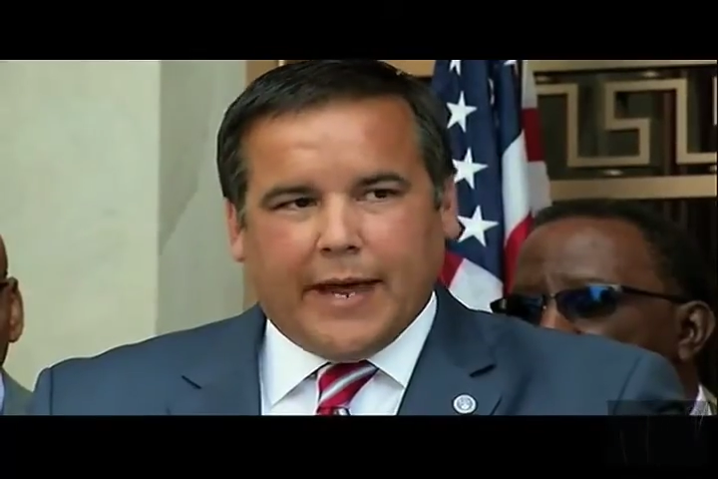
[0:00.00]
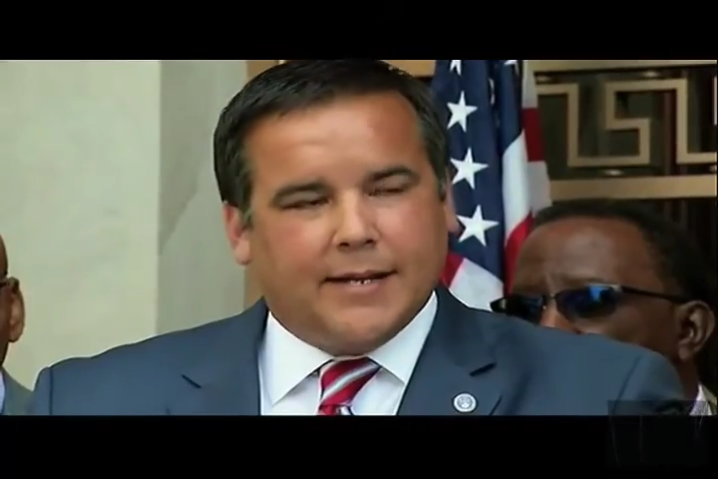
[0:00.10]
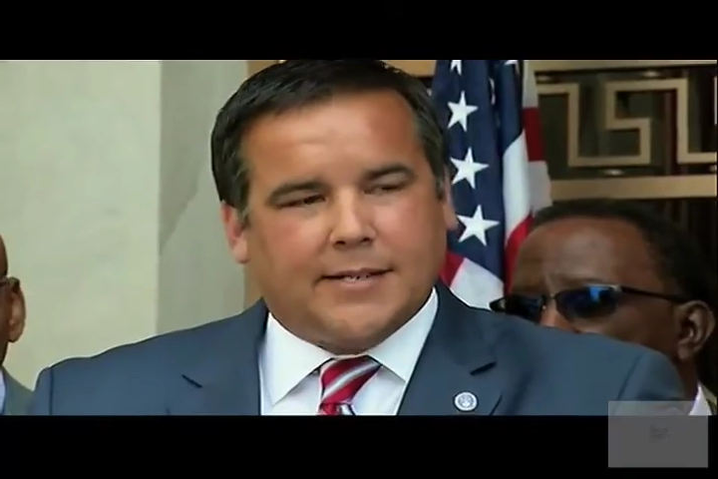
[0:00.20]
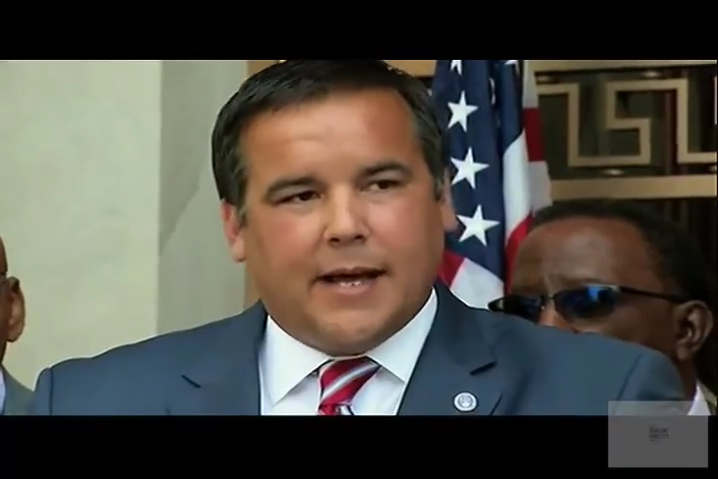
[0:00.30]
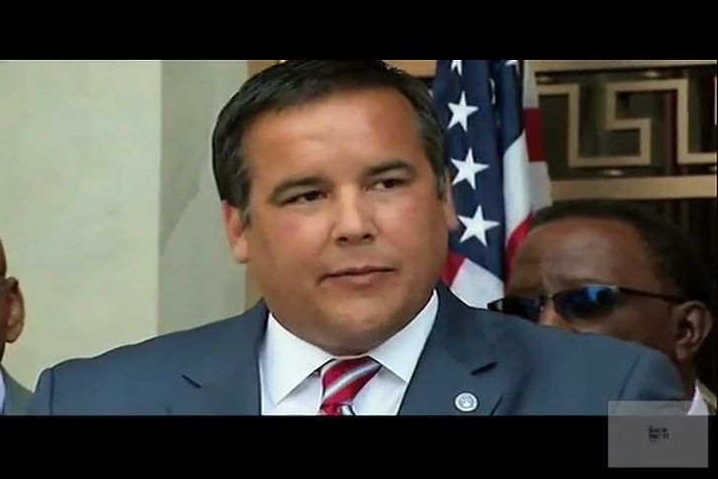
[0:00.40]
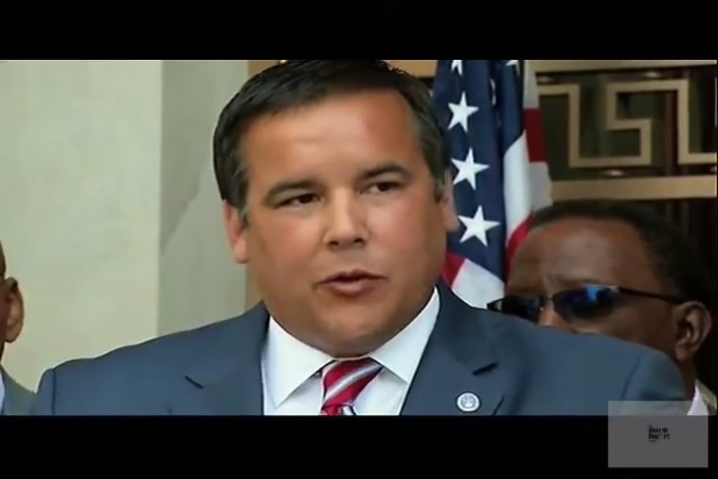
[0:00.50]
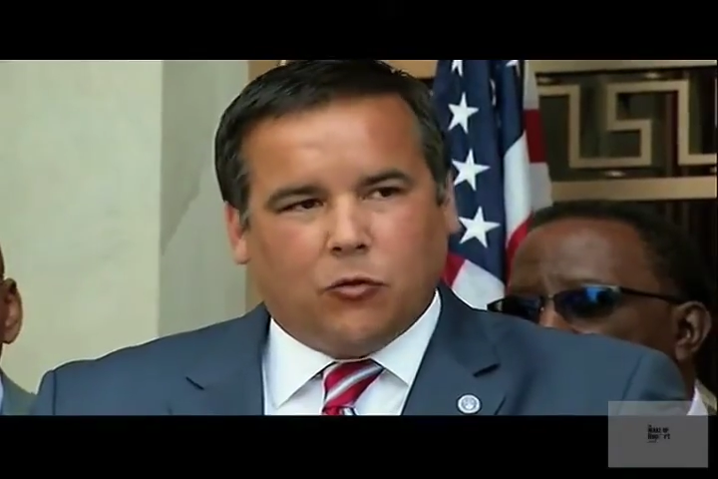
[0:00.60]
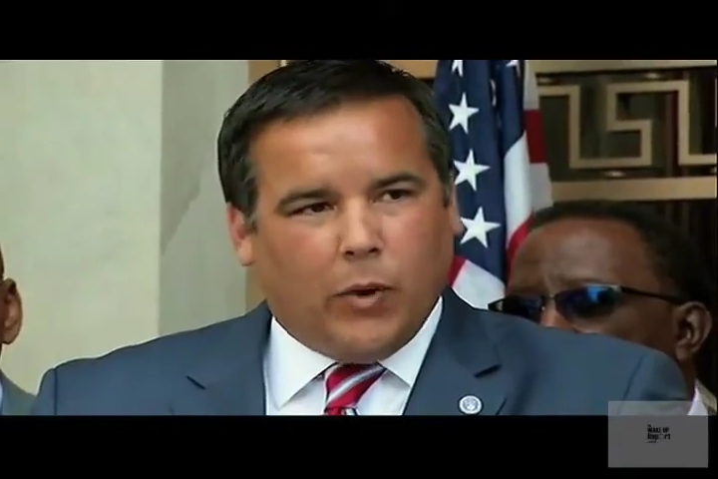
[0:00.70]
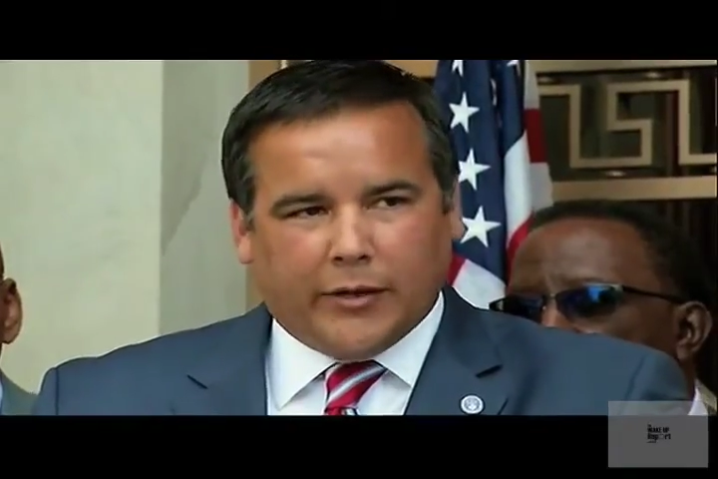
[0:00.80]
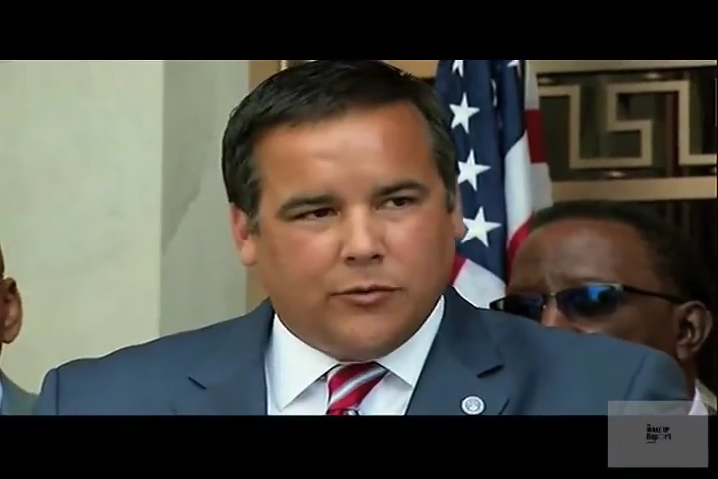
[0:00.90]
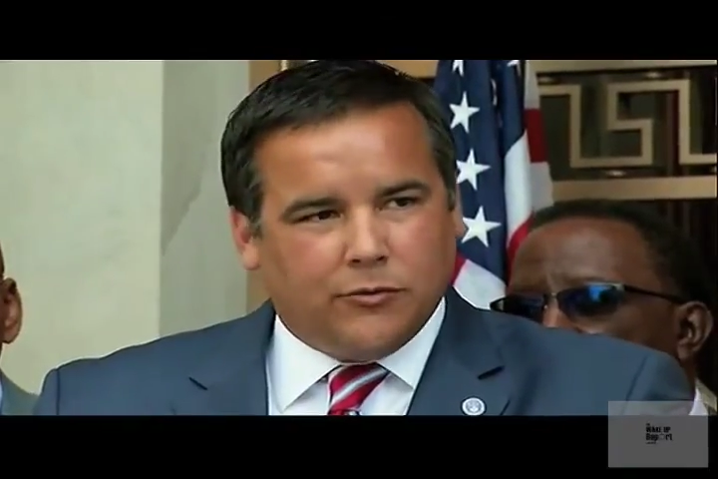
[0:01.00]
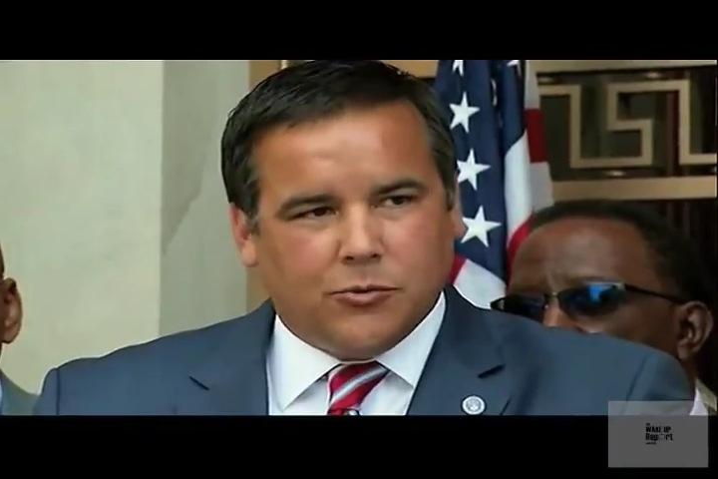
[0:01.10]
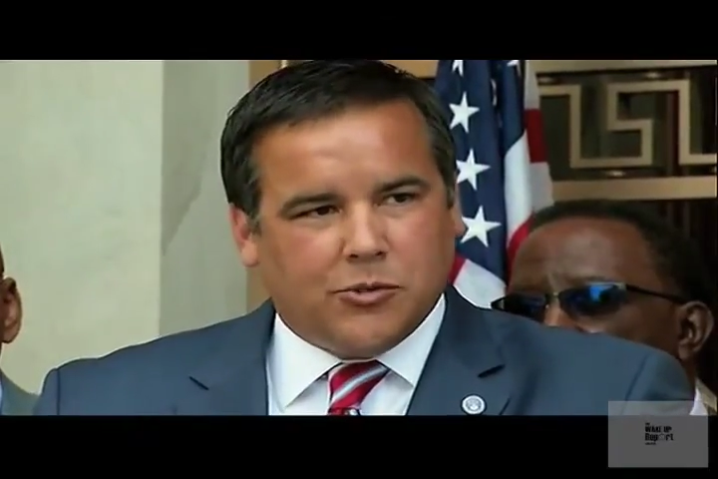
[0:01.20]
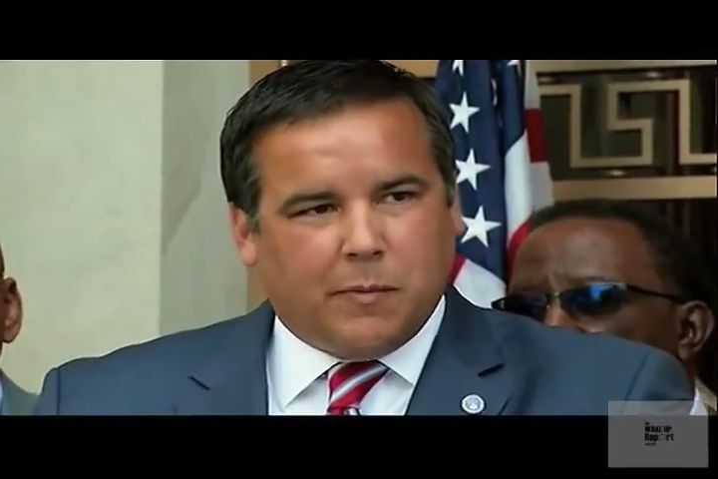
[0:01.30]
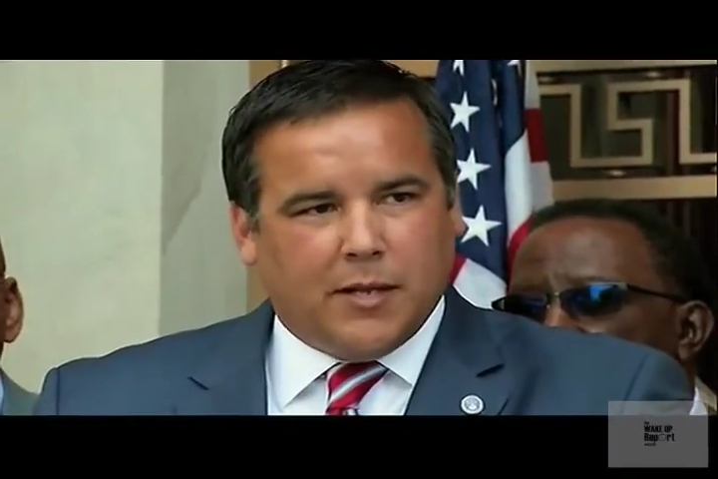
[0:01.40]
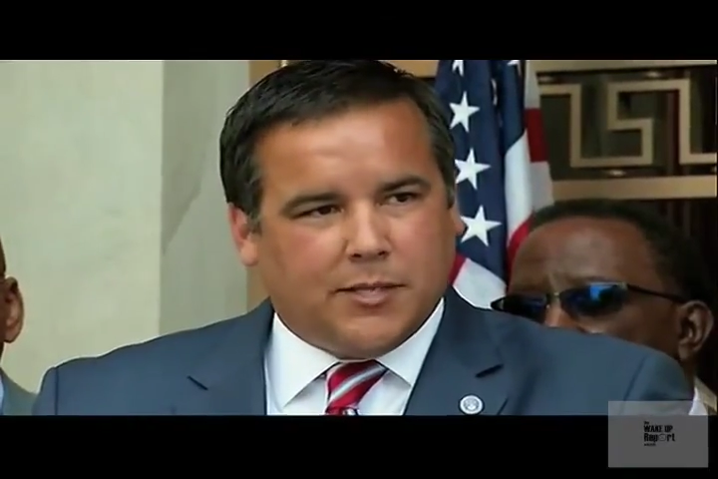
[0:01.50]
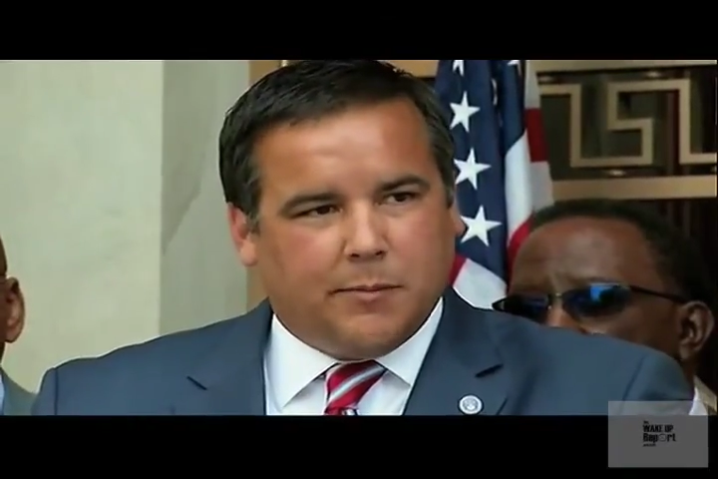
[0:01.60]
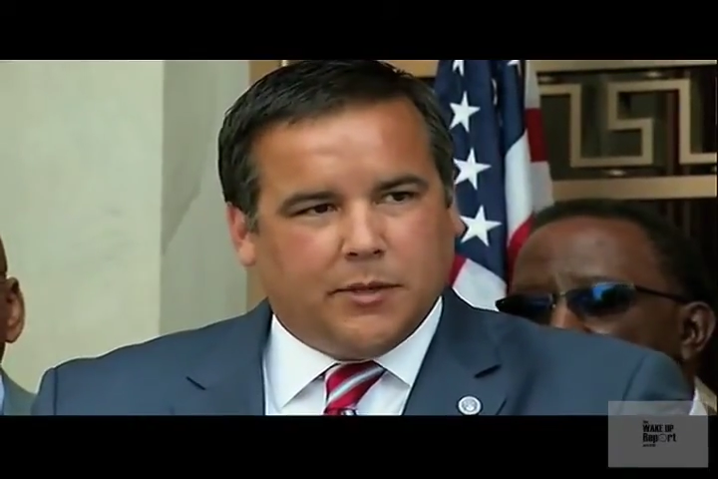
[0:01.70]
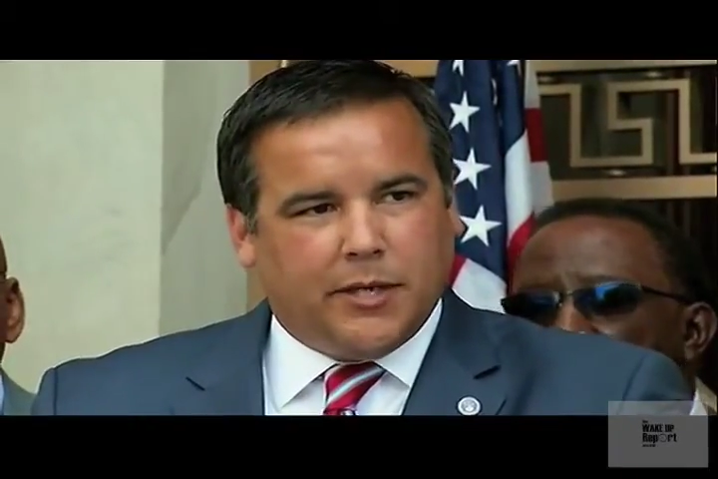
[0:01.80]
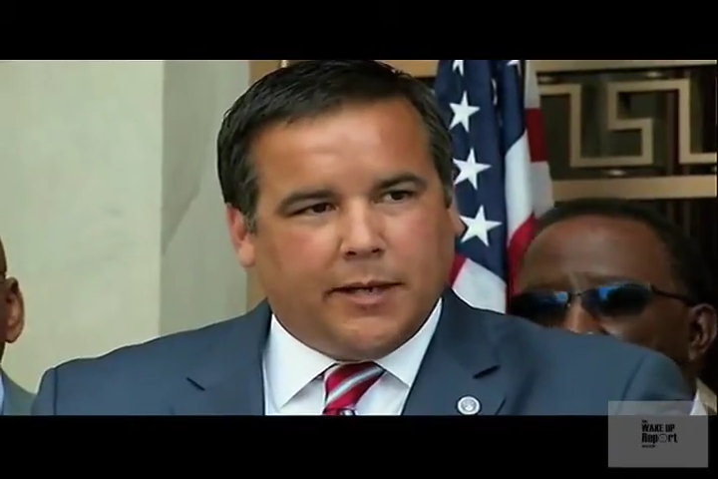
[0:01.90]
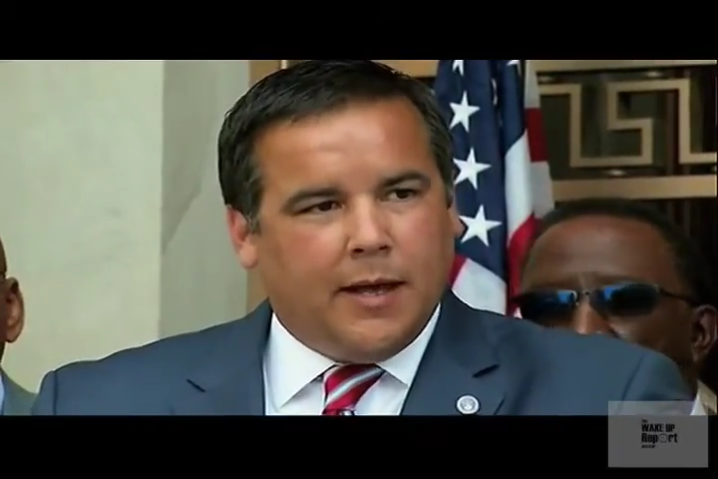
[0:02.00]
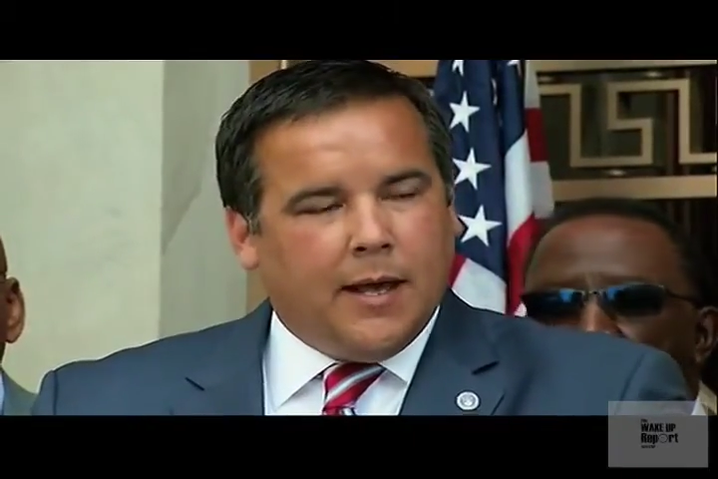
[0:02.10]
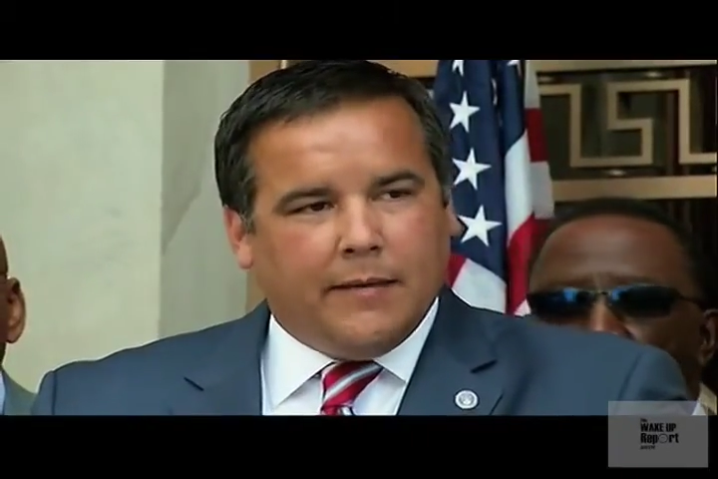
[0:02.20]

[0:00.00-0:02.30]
that is not the director's responsibility,